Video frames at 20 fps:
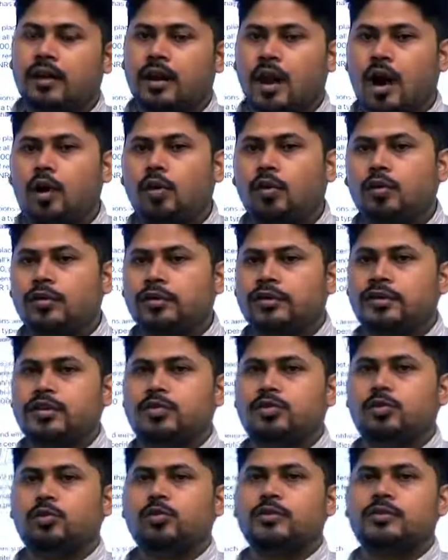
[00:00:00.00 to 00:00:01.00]
Now
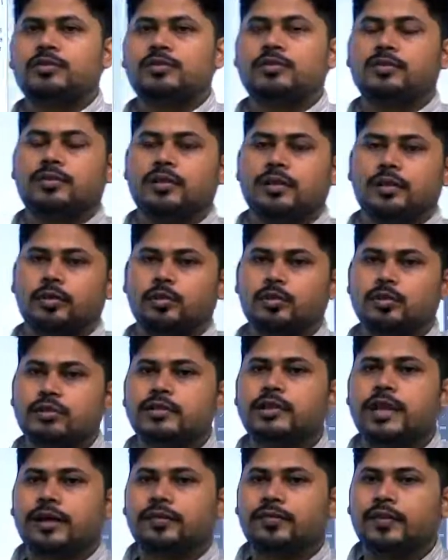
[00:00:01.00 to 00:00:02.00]
these rules, the rules
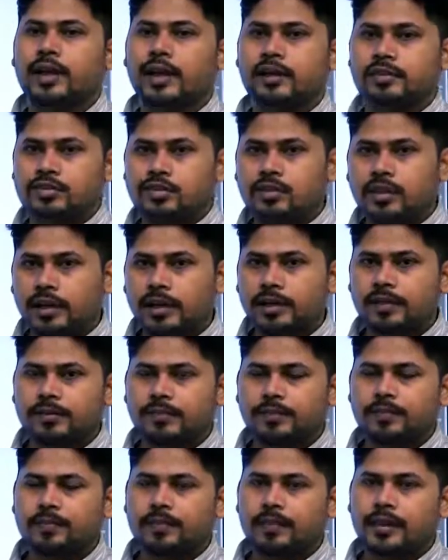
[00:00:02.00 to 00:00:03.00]
that we are studying,
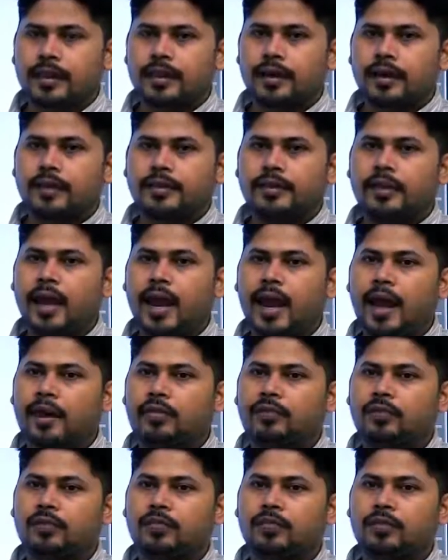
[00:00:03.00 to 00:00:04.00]
they
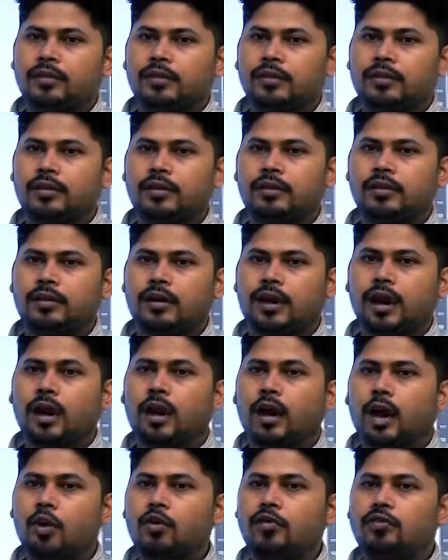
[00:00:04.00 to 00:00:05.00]
have
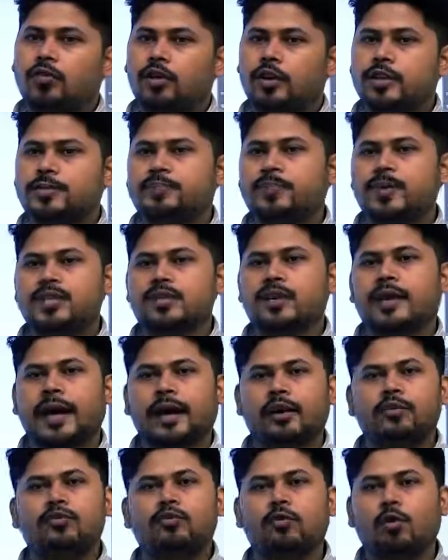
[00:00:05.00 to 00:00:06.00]
allowed for a special
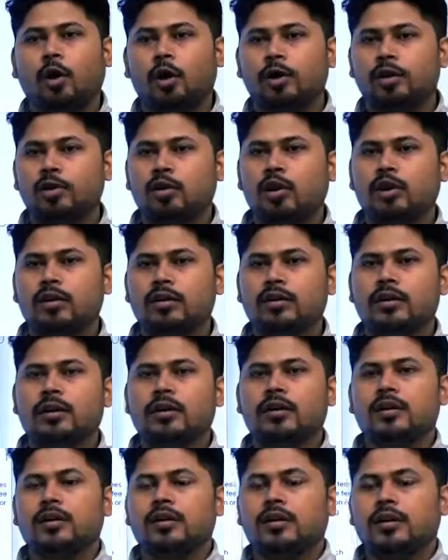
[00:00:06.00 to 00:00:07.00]
kind of corridor
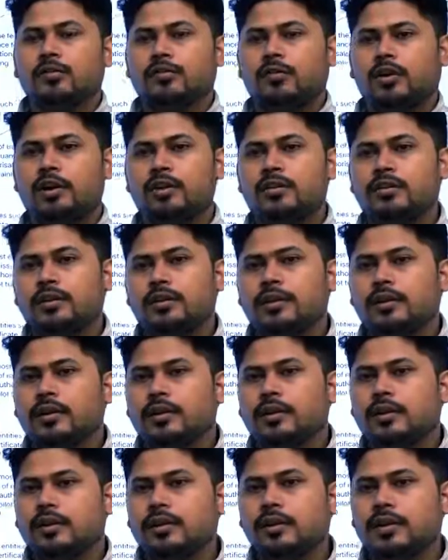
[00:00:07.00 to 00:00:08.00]
for
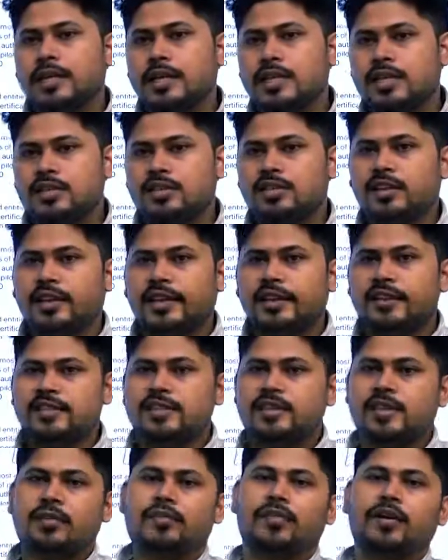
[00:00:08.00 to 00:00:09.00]
easier and
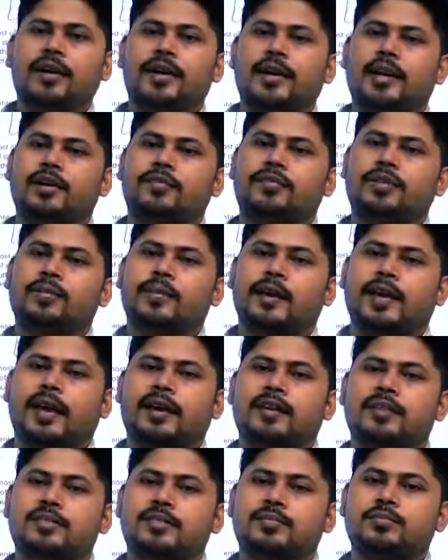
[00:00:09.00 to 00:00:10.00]
safer delivery
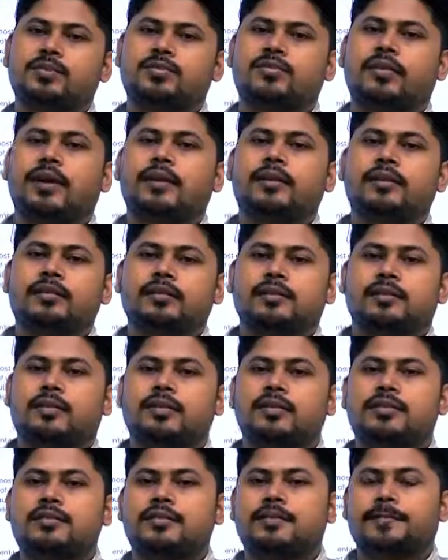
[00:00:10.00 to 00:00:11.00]
mechanisms by
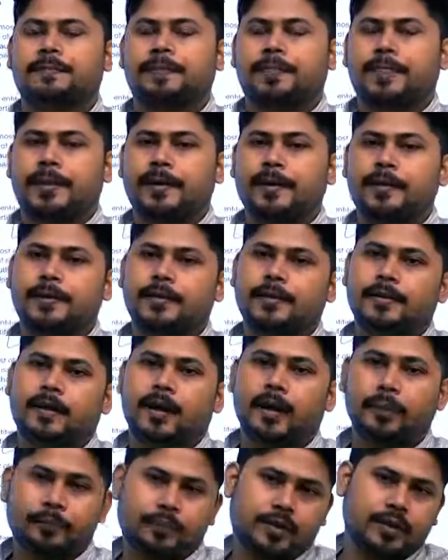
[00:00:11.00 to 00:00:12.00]
these
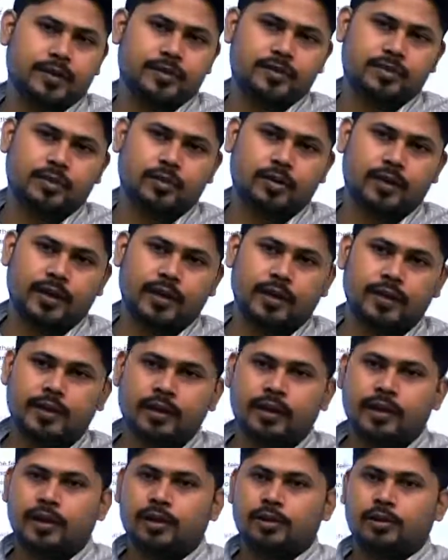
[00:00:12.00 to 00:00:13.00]
companies. Okay,
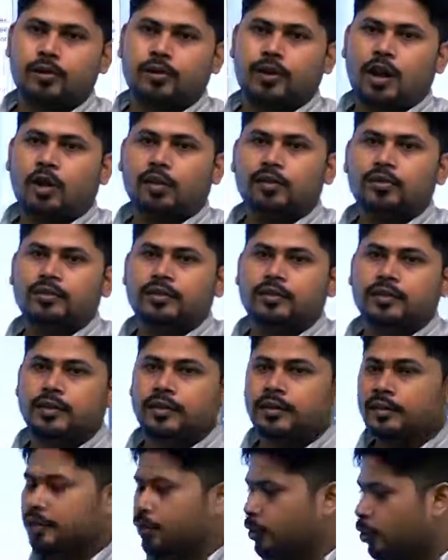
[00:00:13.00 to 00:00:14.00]
so now
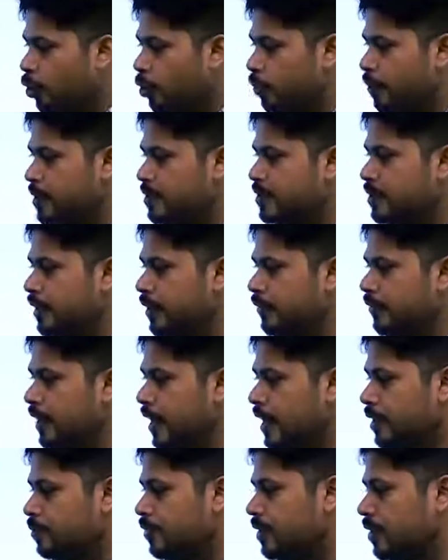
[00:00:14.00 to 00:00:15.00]
drone based delivery
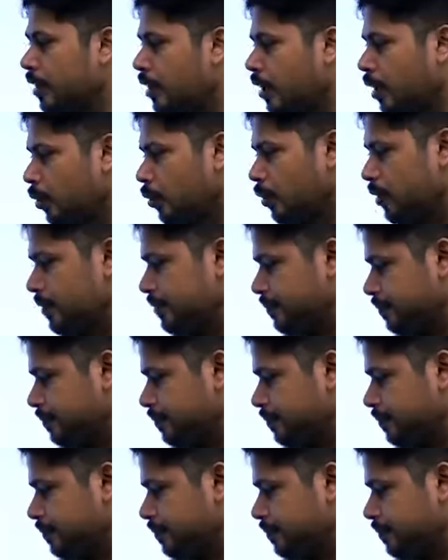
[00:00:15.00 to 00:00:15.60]
has been allowed.